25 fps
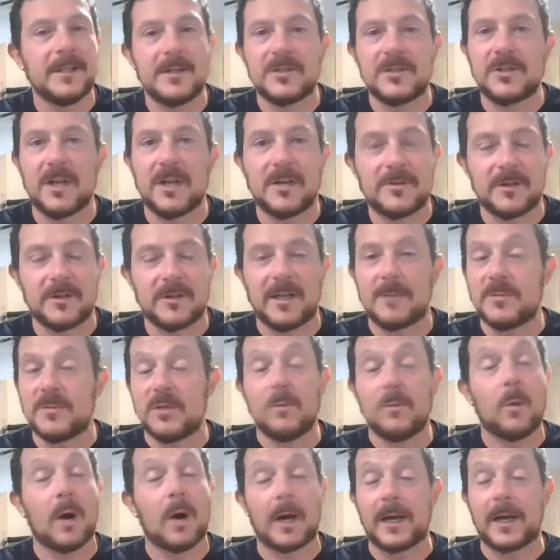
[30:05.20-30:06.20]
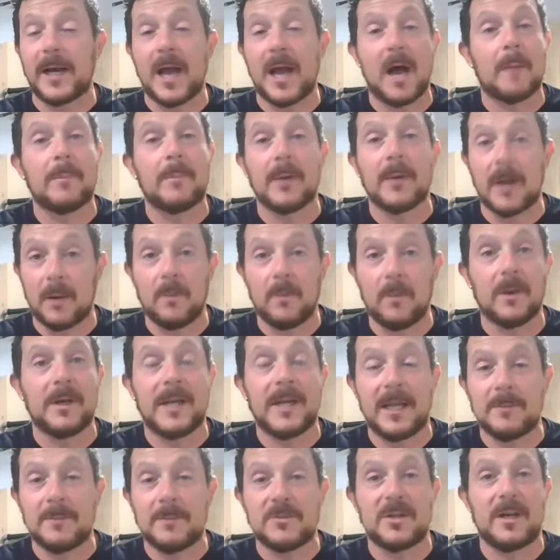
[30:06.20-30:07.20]
change your names. You work it out, but I want
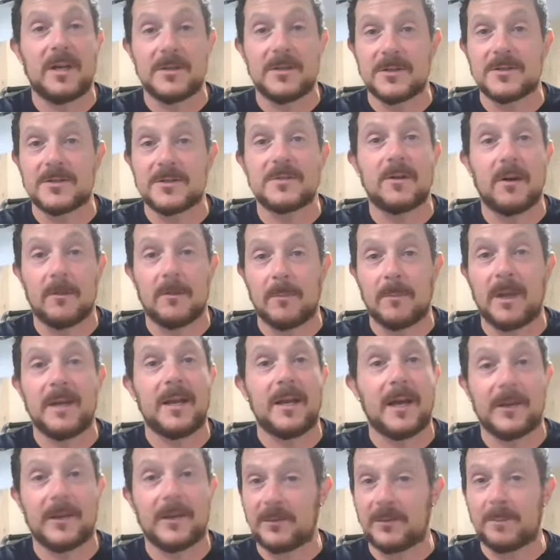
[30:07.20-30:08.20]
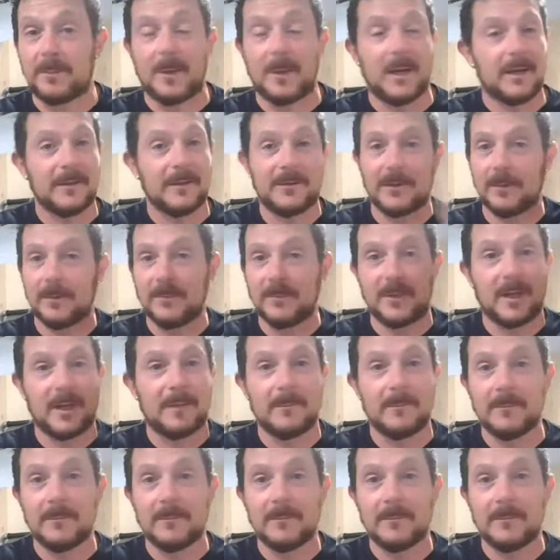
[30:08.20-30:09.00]
name changes on my desk by sometime.